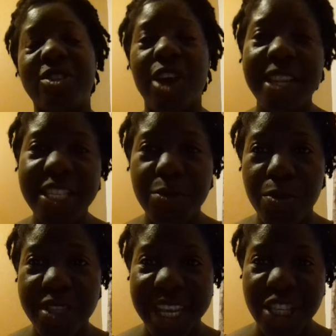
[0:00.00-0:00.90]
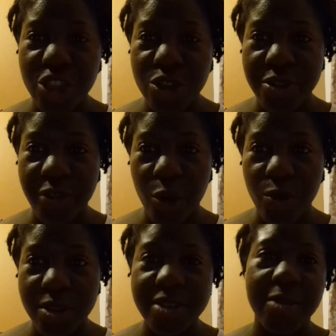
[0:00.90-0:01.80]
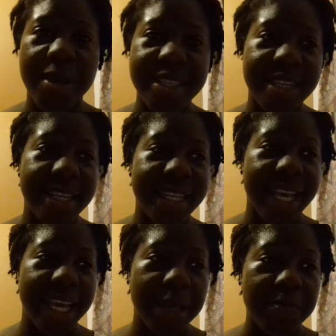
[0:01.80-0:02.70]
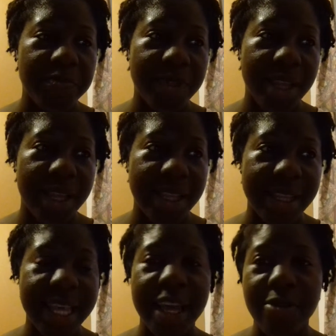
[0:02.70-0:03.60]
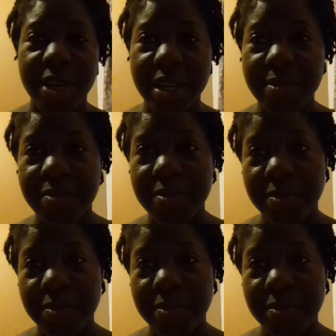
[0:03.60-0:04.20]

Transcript: she said, I need to use your phone. So basically they let her in